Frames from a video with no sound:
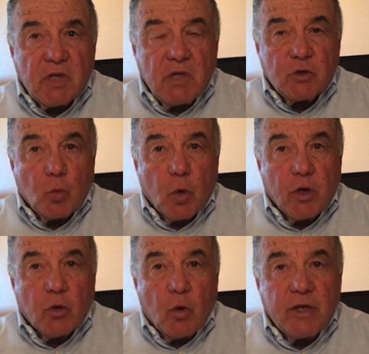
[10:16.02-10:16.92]
is
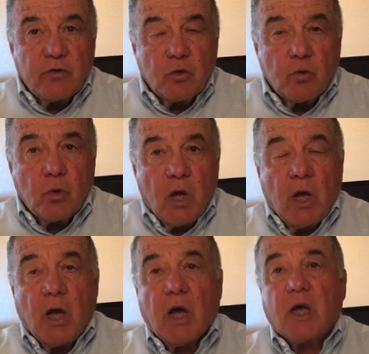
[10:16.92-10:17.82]
we're going to
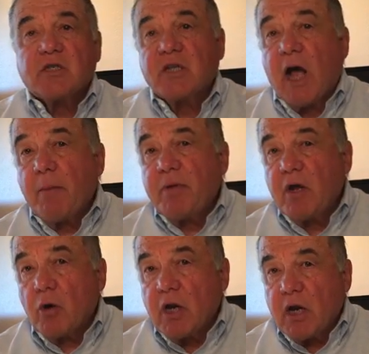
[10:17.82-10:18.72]
stop
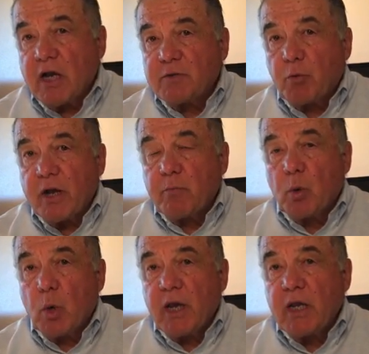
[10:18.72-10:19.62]
here at a nice break
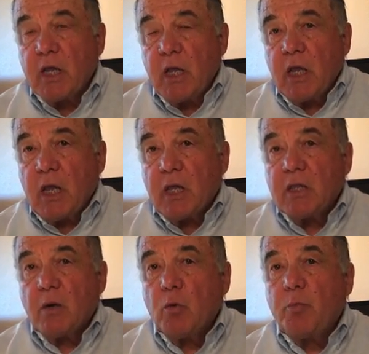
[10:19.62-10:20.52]
point,
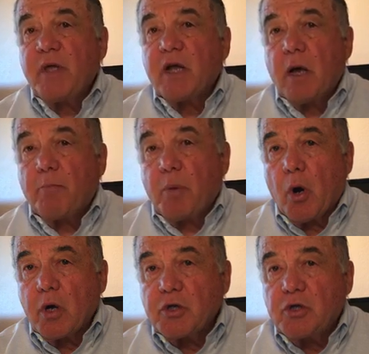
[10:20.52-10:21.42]
and then we'll pick up
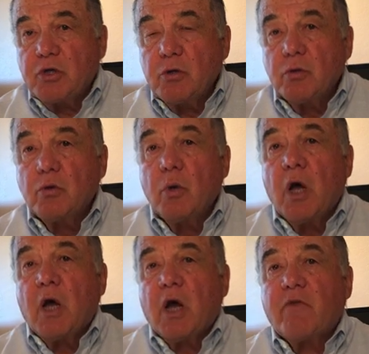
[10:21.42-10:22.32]
part two
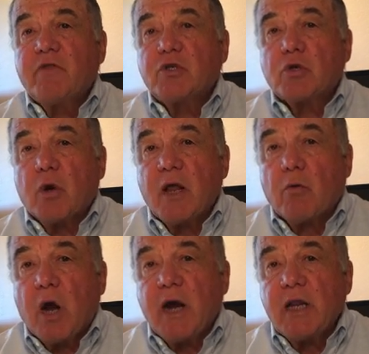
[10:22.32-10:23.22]
of this
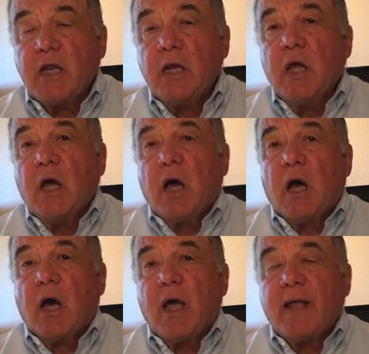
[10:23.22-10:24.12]
grant writing
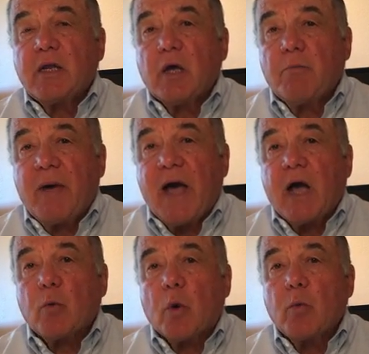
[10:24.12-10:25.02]
and come
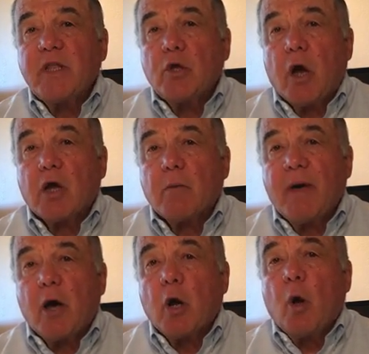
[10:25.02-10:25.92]
back where we talk
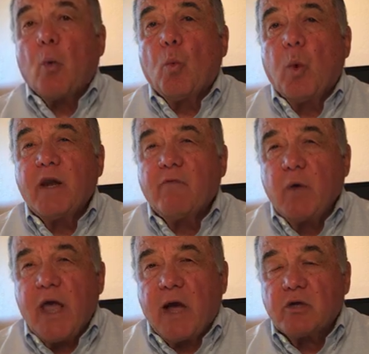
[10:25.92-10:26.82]
about what have
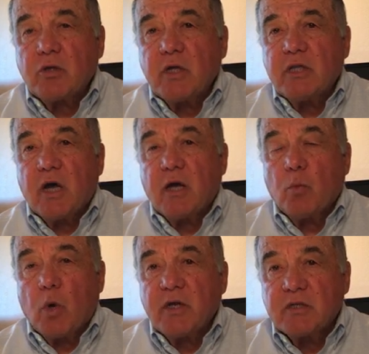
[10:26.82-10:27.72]
we actually
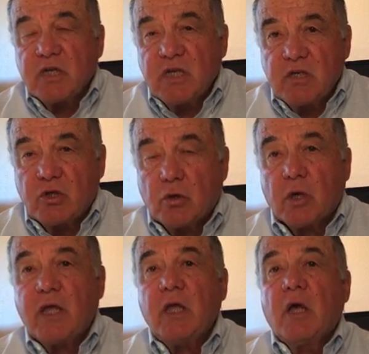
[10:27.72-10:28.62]
done, what is the
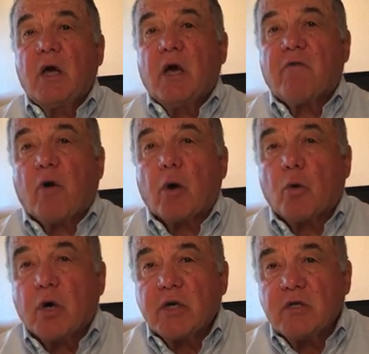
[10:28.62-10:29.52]
history of our
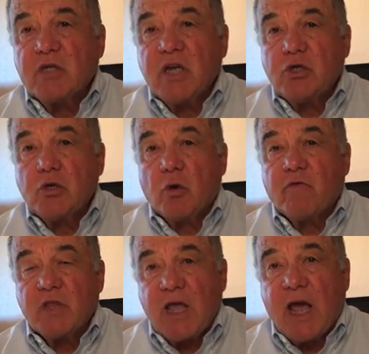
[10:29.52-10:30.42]
organization
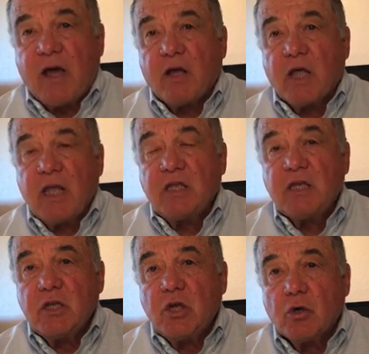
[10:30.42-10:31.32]
over the
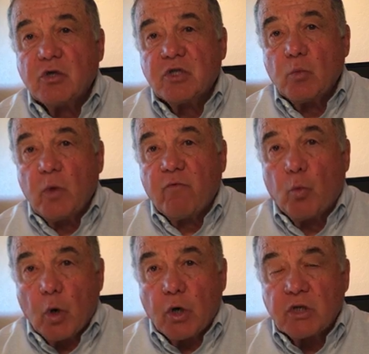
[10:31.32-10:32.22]
18 years that we've
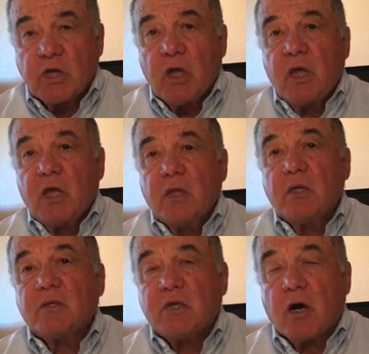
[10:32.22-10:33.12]
worked
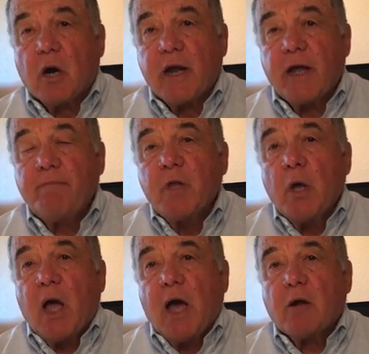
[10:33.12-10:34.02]
in this area,
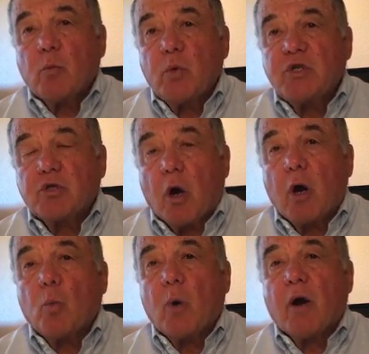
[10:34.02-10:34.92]
how did we
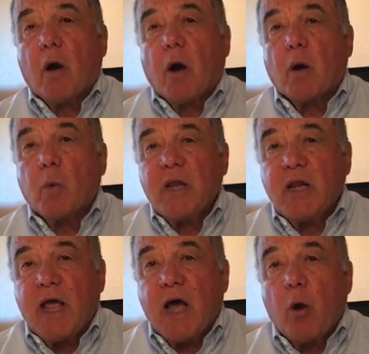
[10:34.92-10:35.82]
start, where are we
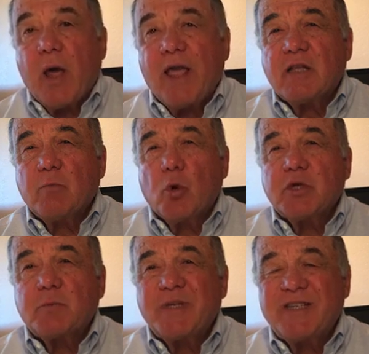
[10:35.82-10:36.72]
now, and
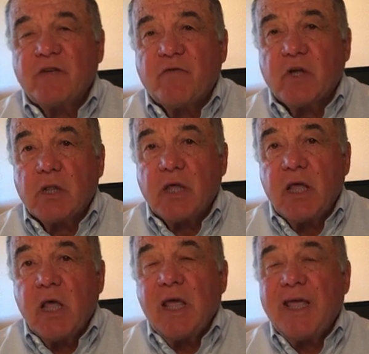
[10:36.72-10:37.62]
more
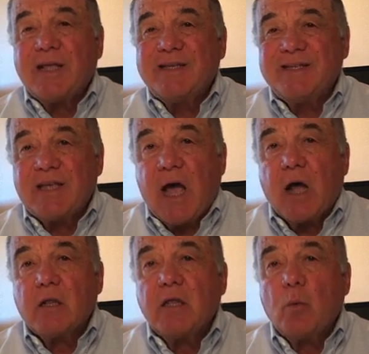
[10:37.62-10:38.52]
specifically,
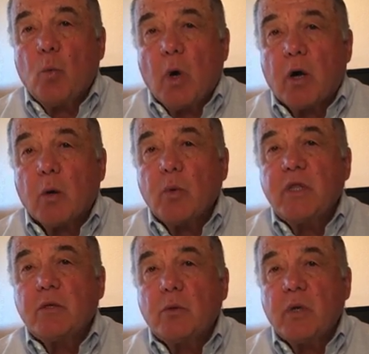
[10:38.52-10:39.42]
exactly what are we
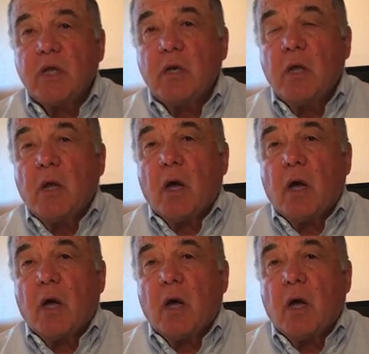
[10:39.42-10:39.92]
doing